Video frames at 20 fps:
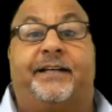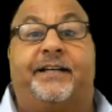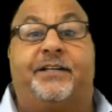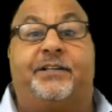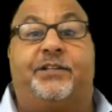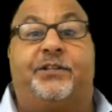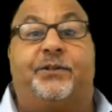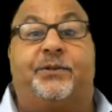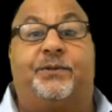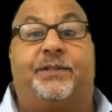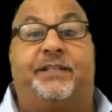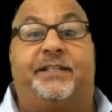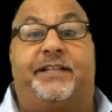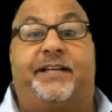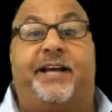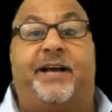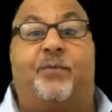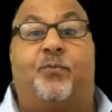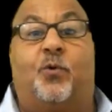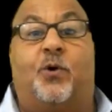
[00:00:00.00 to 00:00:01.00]
into
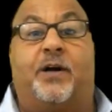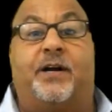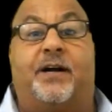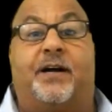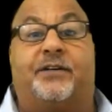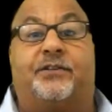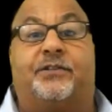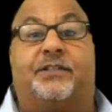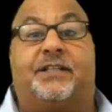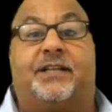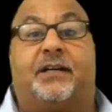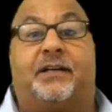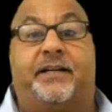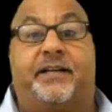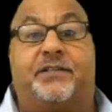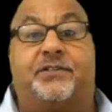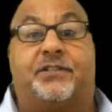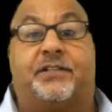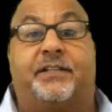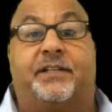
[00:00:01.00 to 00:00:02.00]
the Chem 100
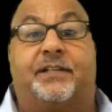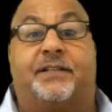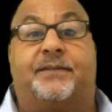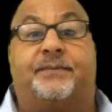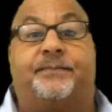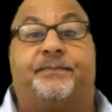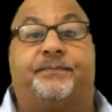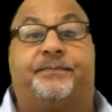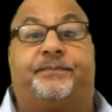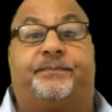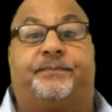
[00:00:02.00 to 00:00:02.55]
clear sealer.